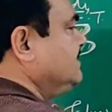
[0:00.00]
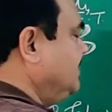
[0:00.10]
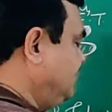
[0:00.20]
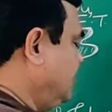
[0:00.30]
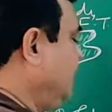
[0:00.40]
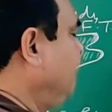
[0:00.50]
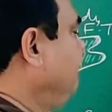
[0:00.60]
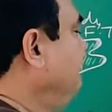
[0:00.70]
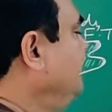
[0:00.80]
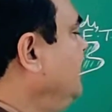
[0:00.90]
axis.
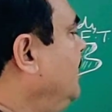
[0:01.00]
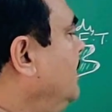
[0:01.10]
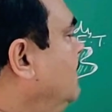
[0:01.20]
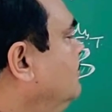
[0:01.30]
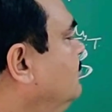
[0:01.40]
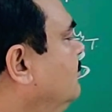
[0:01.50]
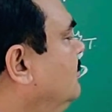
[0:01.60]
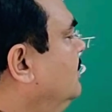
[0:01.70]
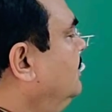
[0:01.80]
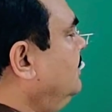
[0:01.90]

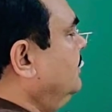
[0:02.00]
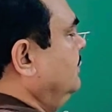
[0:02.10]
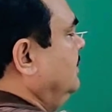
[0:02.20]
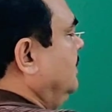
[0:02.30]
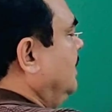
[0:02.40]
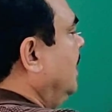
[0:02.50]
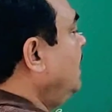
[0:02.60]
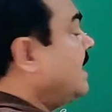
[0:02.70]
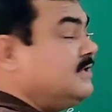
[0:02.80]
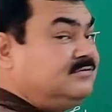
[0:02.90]
So,
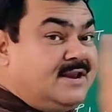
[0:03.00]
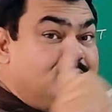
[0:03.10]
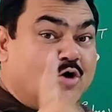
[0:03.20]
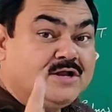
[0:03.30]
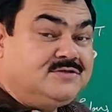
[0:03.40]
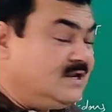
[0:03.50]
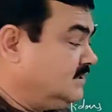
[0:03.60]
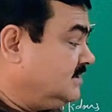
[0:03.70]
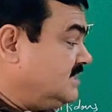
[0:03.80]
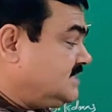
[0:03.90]
and another important
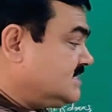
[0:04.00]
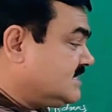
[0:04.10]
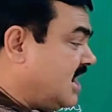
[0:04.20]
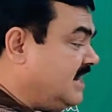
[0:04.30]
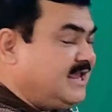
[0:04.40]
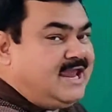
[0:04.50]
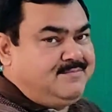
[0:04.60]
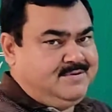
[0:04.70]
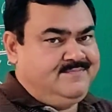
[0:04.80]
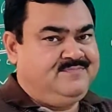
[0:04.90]
thing, this is
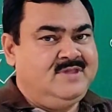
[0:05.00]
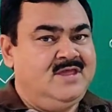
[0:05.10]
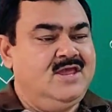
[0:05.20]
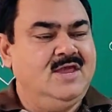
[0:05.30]
concave.